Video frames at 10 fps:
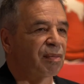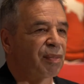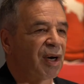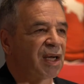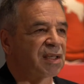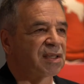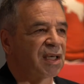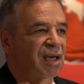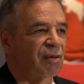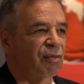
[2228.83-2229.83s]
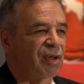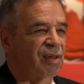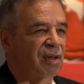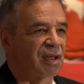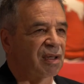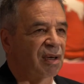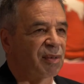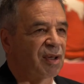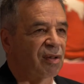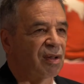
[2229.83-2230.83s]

but recently, I mean, the,